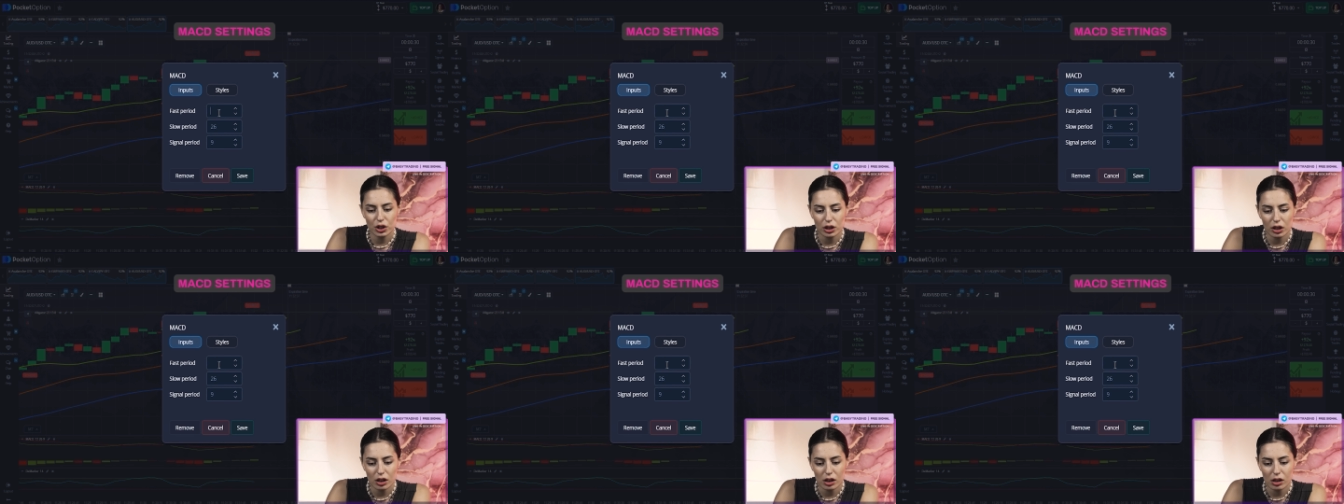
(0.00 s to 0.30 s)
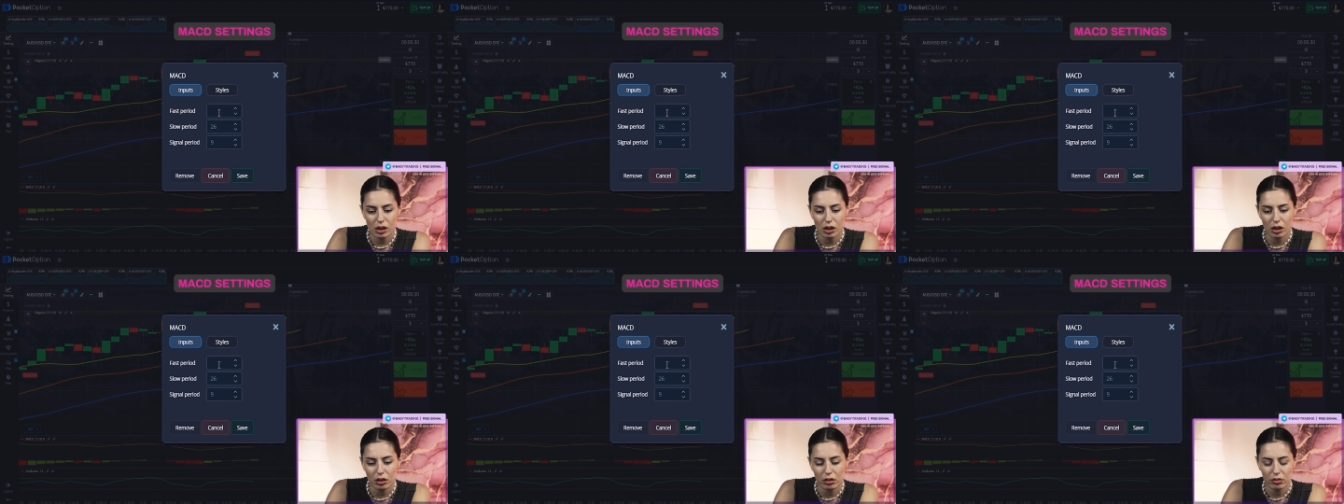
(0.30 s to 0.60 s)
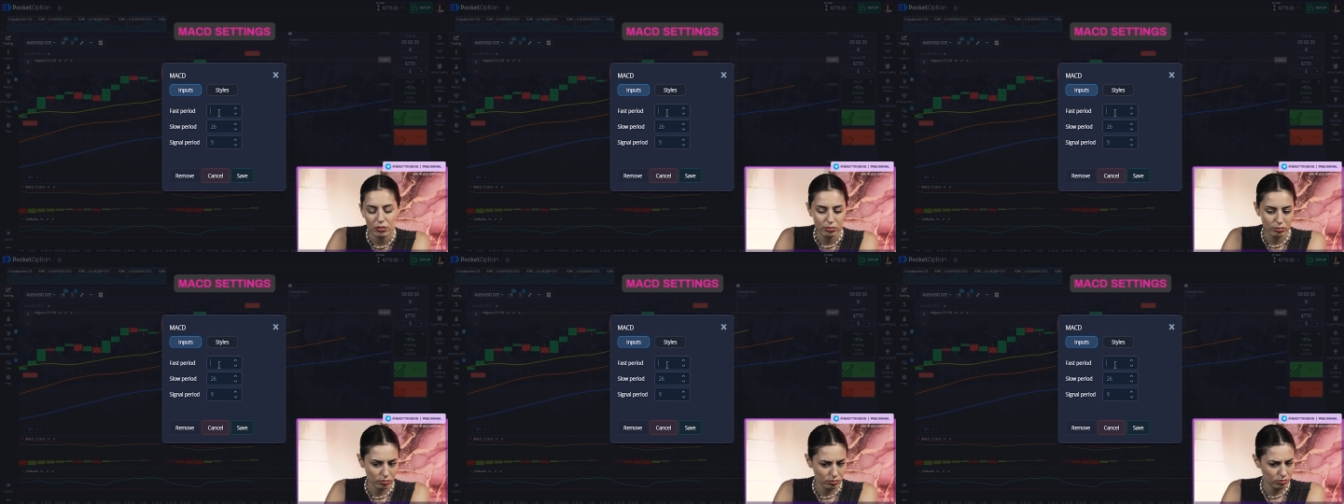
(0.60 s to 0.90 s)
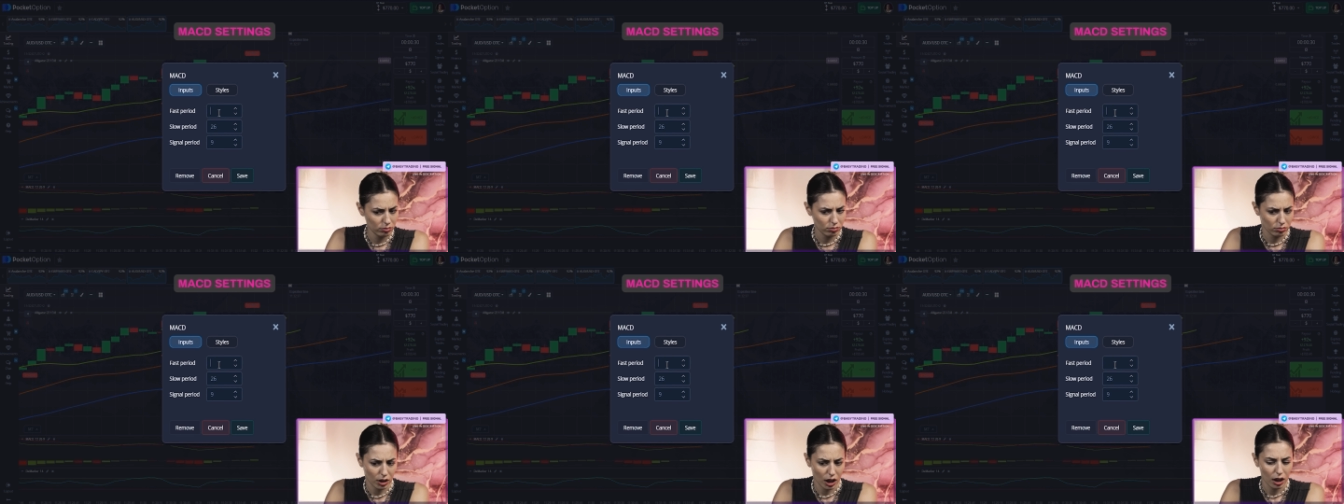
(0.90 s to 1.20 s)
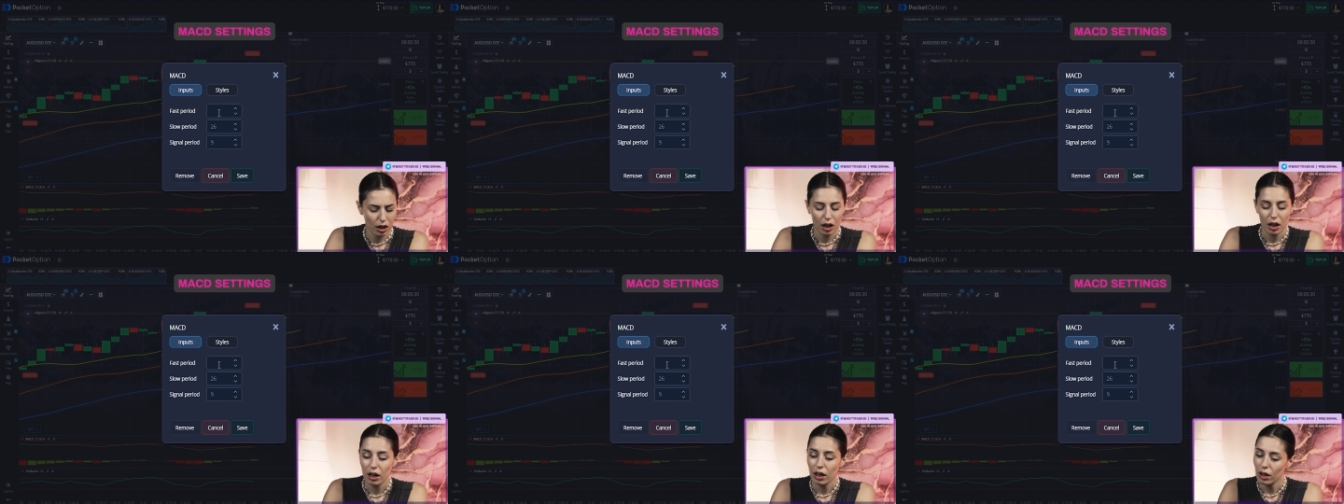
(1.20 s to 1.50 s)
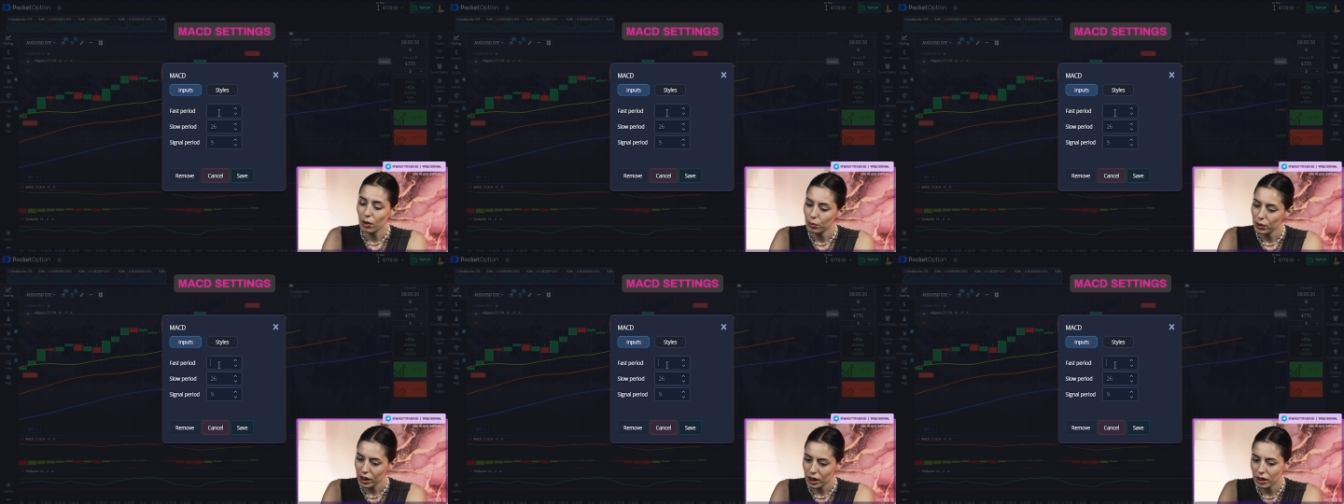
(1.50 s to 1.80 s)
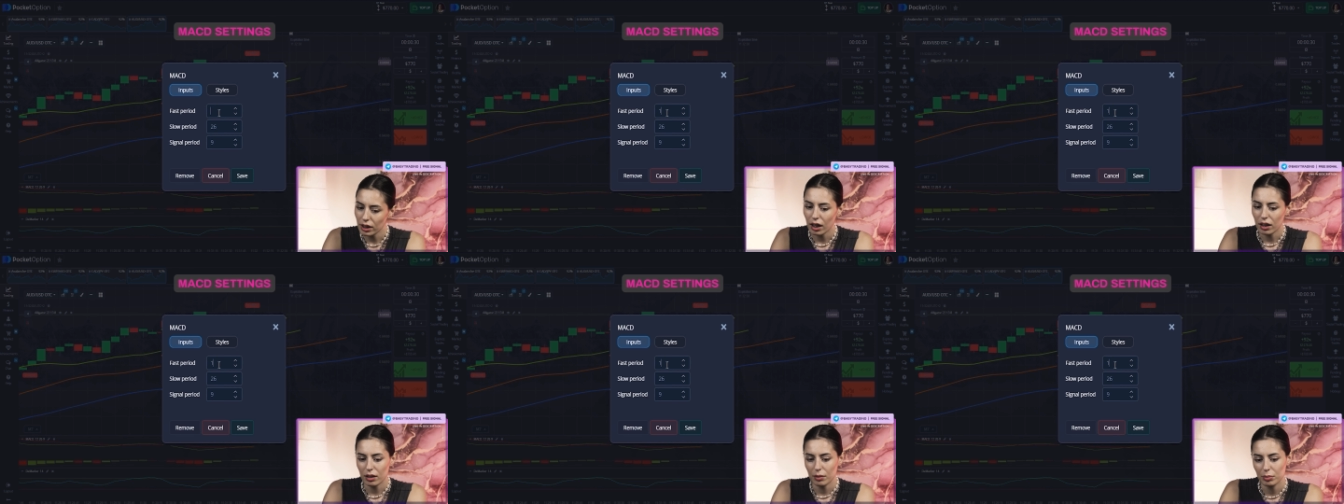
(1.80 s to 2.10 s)
we're
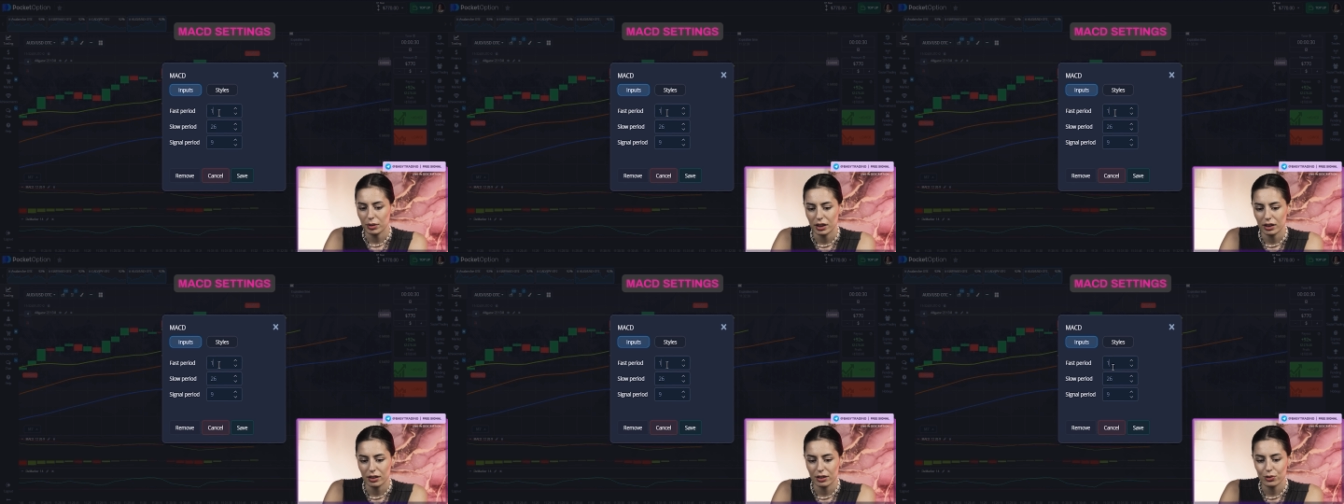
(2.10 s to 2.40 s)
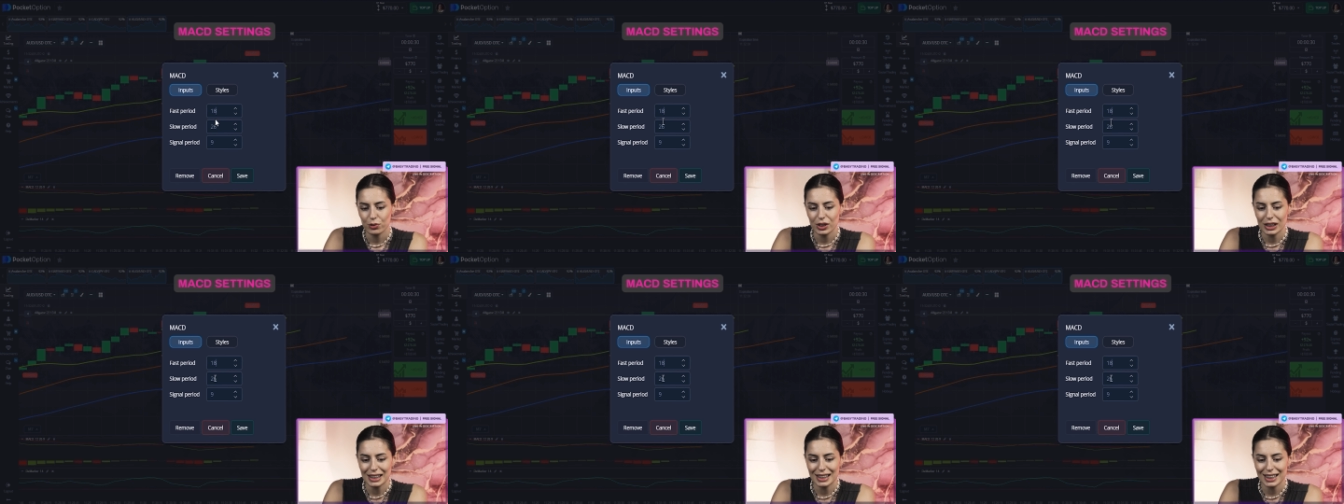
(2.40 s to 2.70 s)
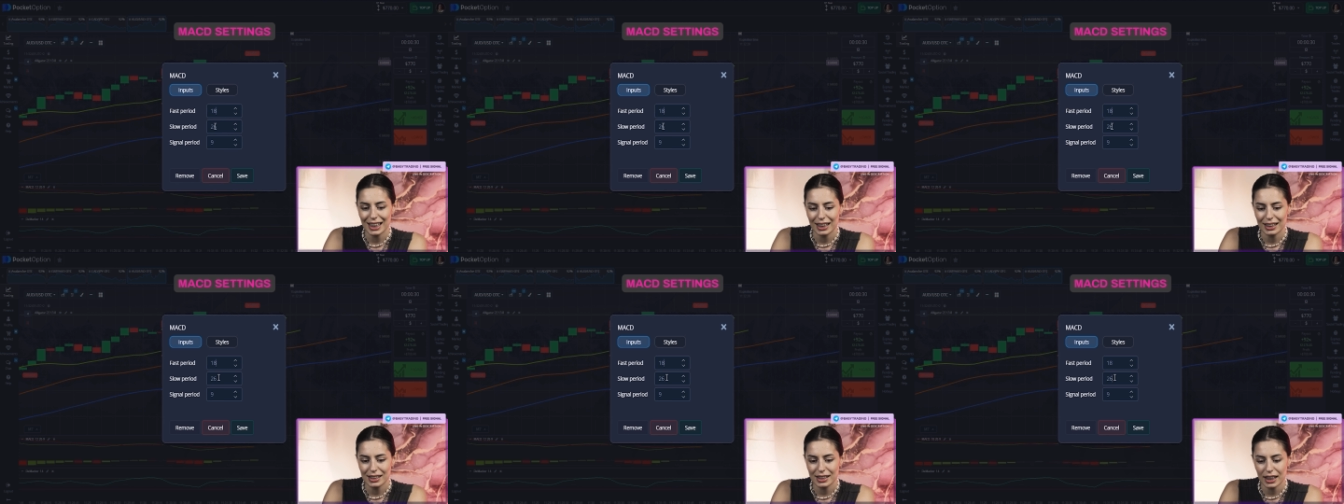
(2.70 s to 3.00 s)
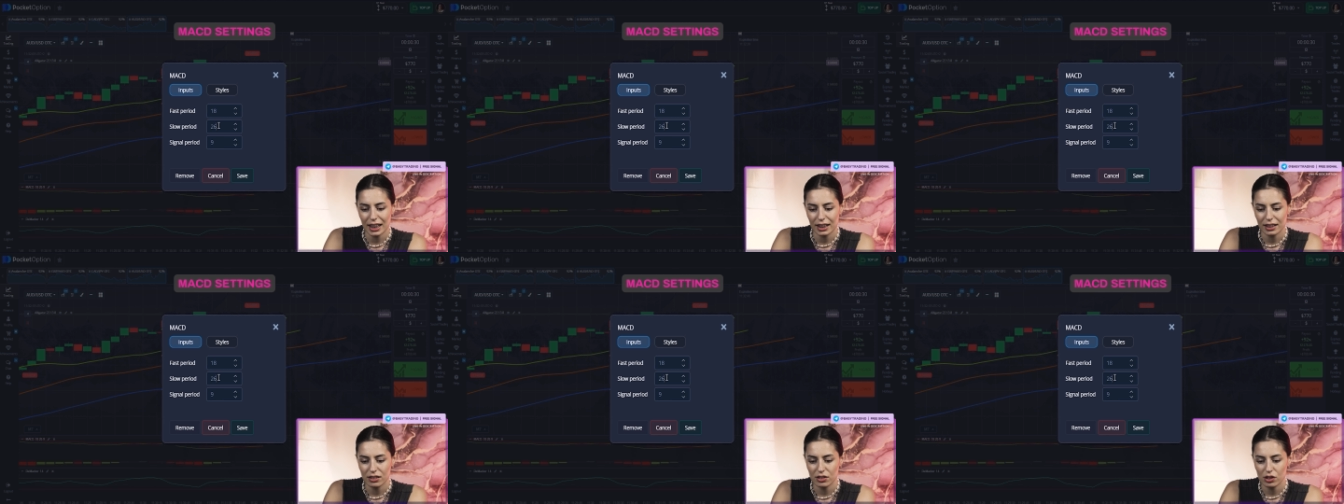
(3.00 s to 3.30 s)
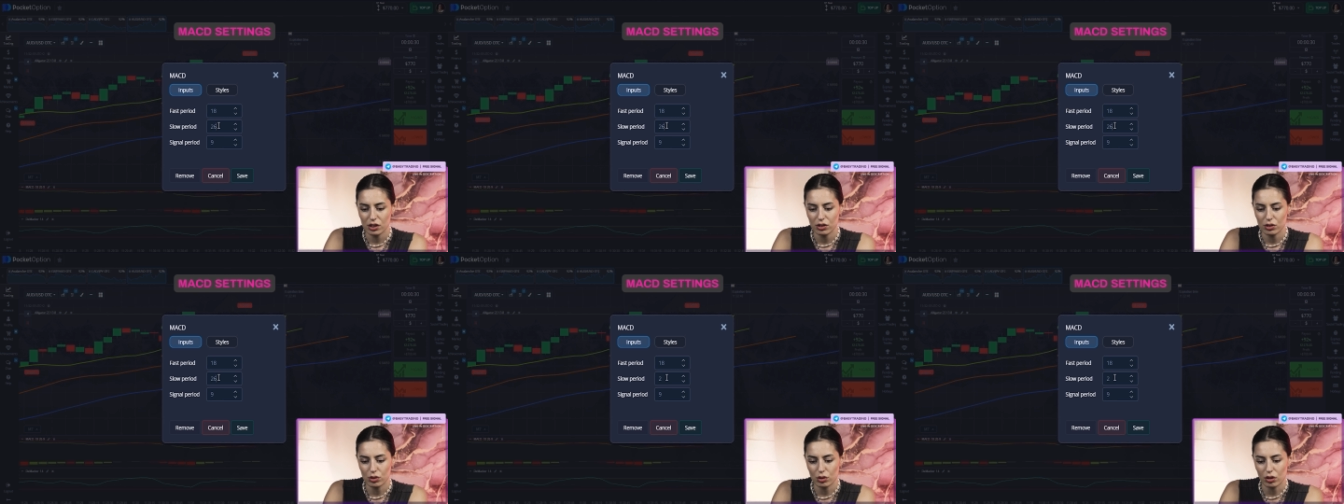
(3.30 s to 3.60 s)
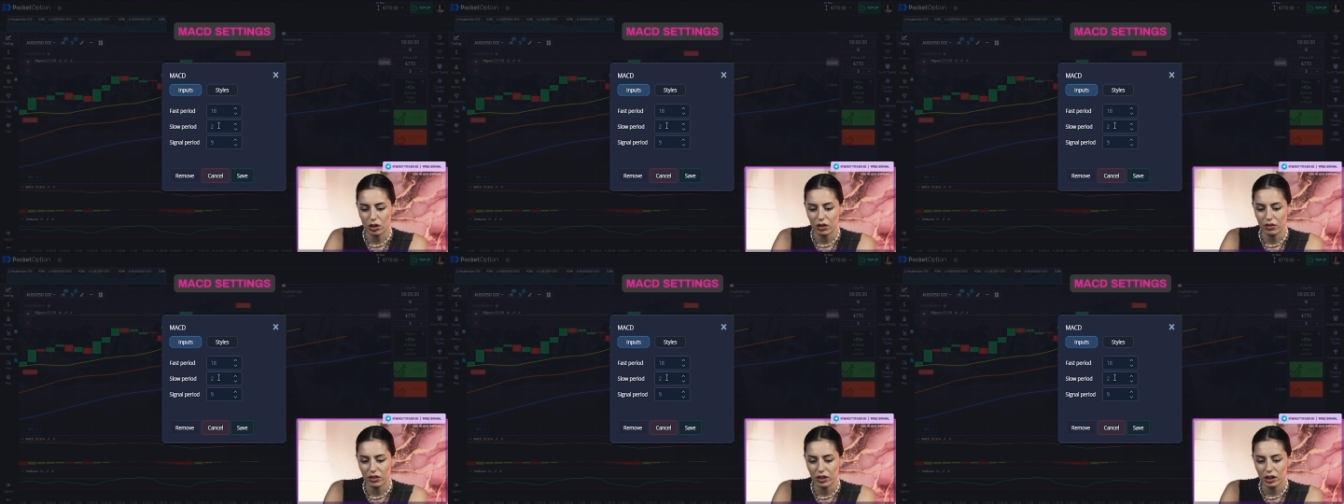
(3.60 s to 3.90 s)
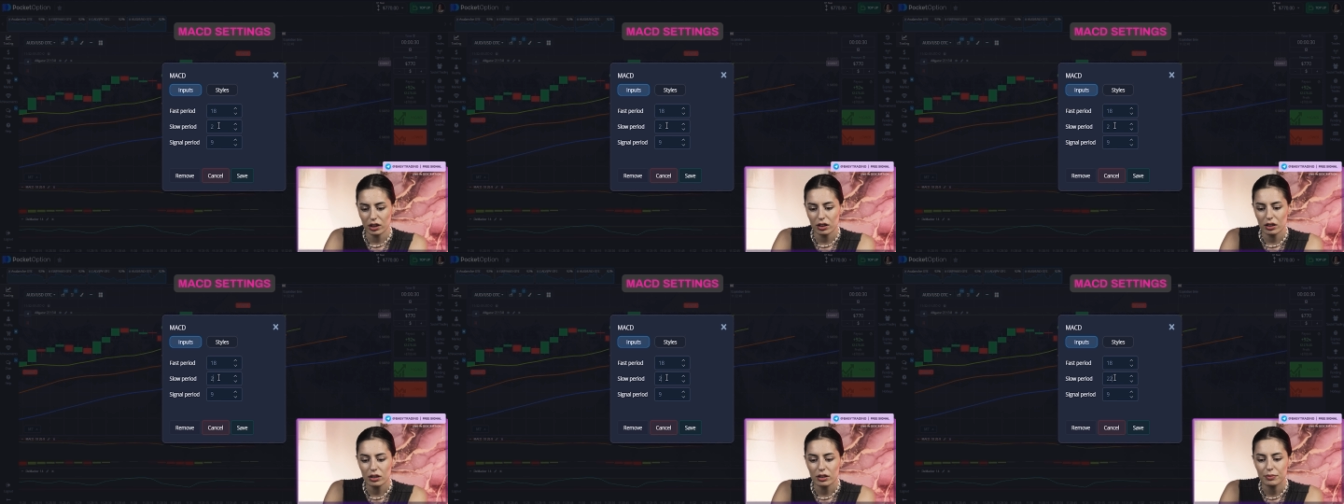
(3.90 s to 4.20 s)
gonna be using 10 seconds
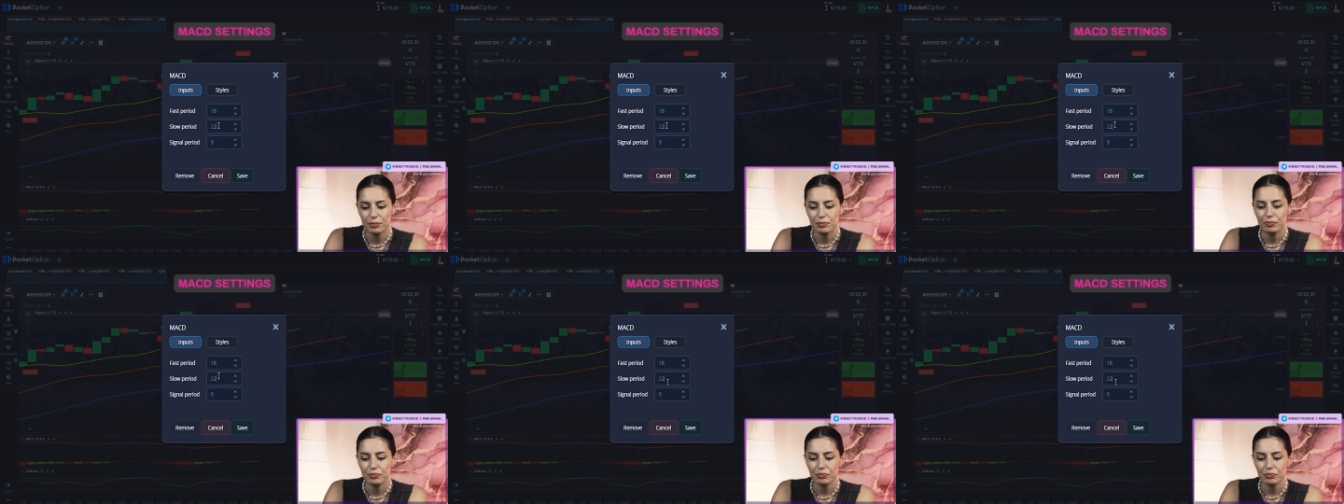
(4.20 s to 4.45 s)
interval